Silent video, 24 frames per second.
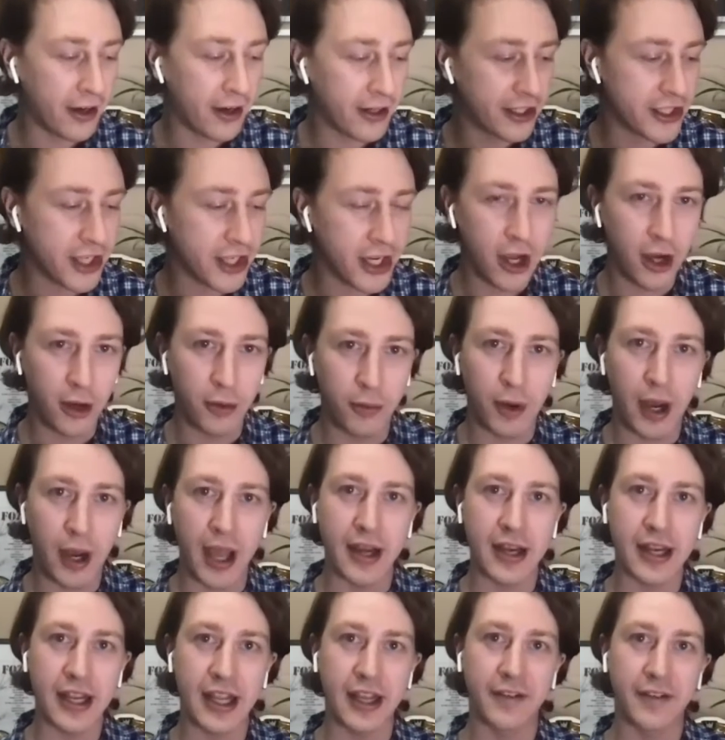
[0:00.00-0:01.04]
And you know what?
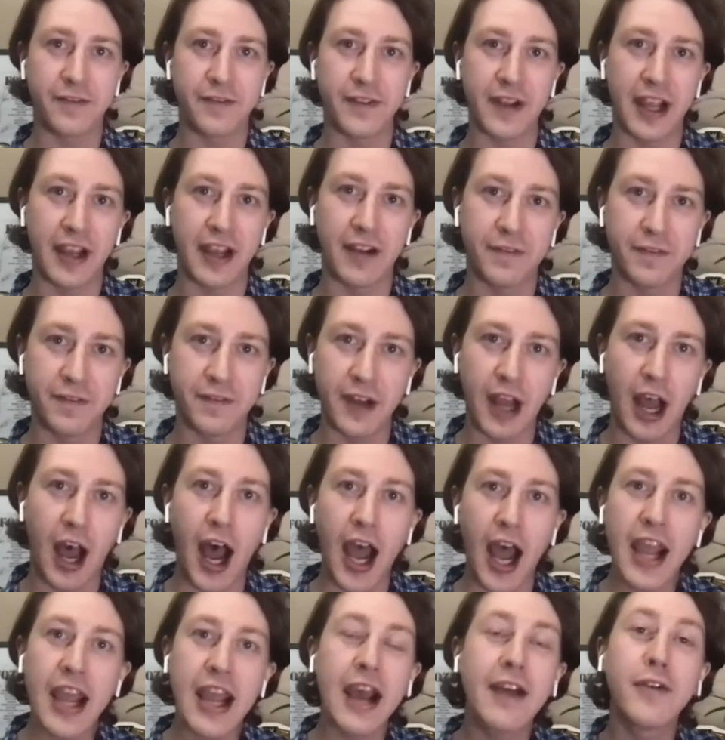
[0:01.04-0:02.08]
If I
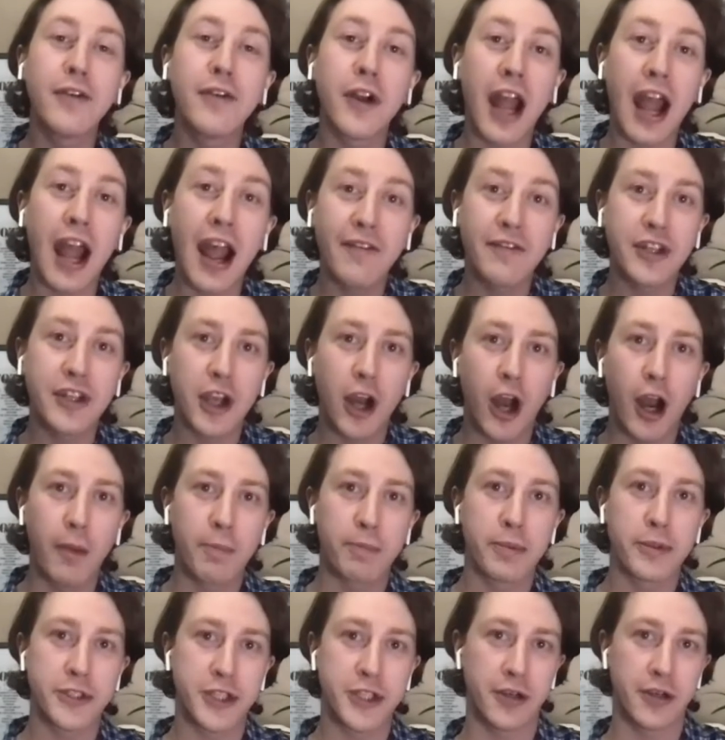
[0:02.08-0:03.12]
ever have the
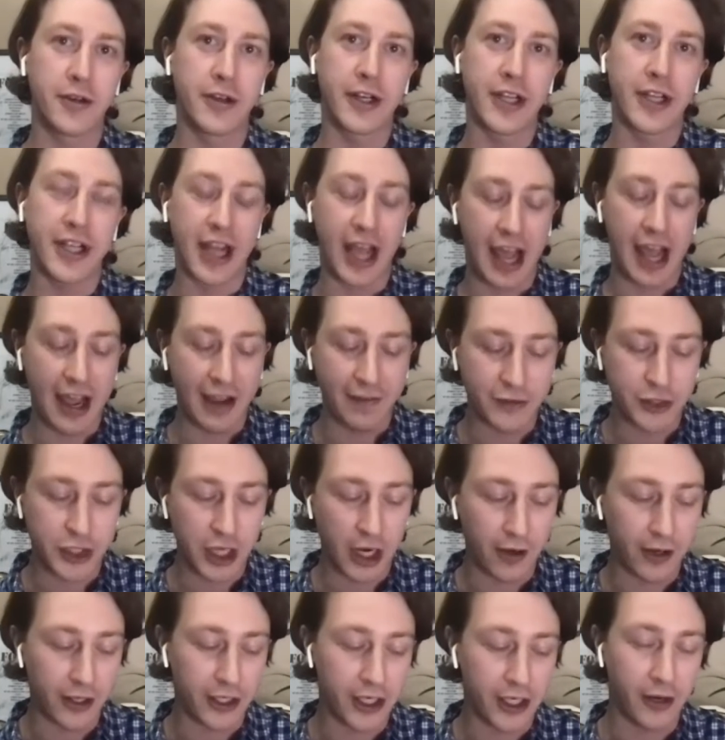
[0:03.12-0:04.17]
opportunity to have
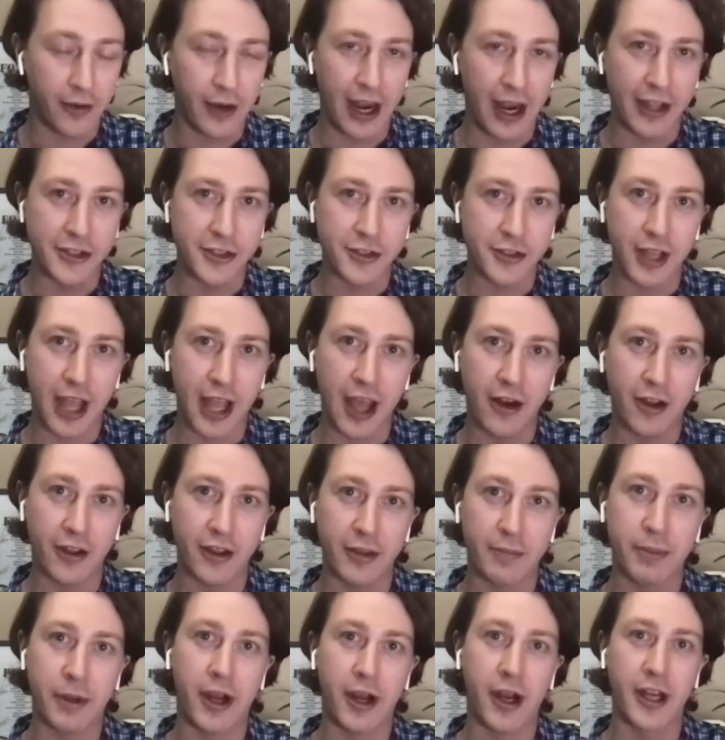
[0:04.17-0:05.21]
Jericho answer that on the
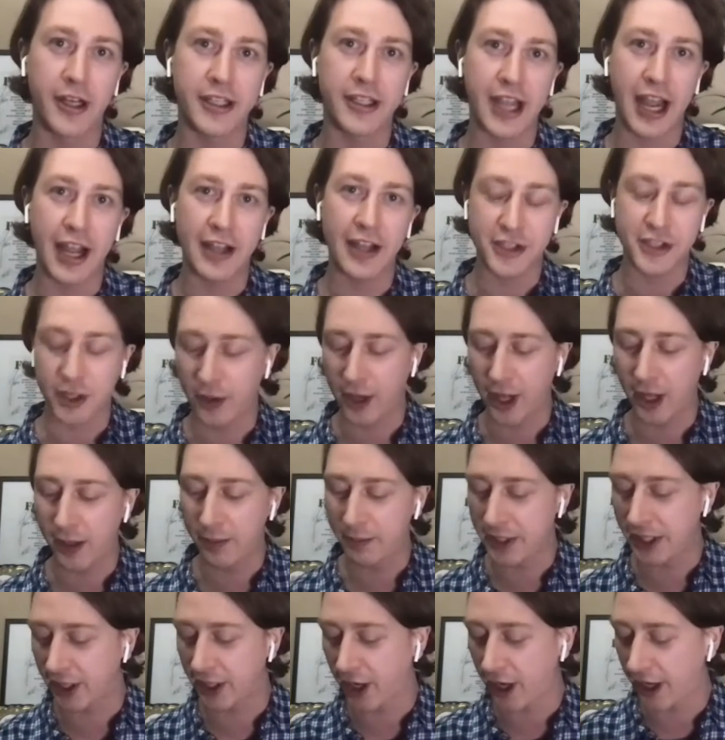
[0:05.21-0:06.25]
podcast, so help me
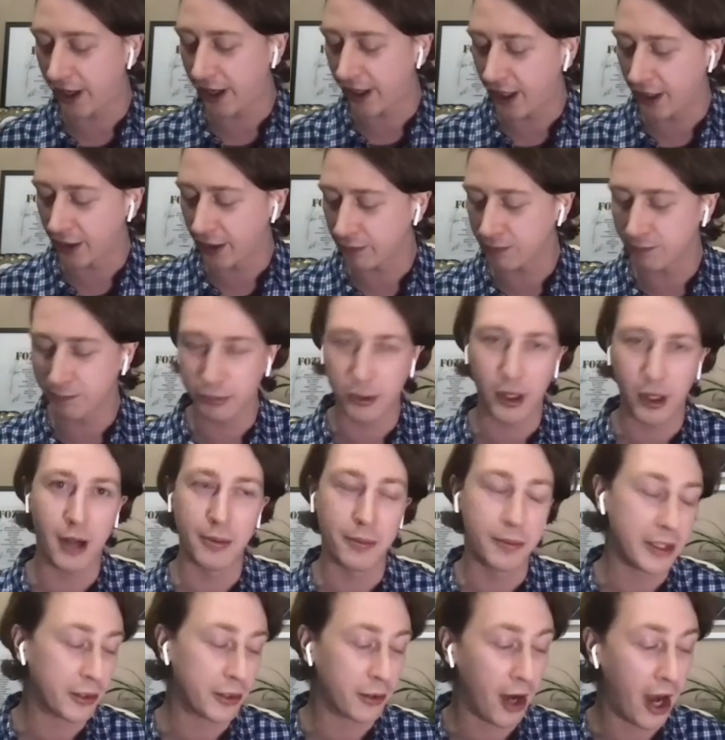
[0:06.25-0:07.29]
God, I'll
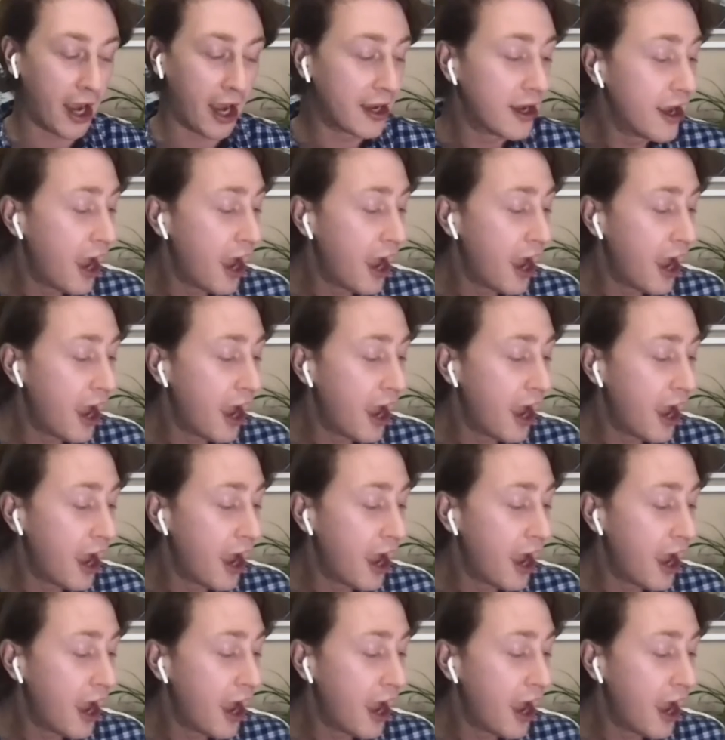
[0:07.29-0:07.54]
probably cry.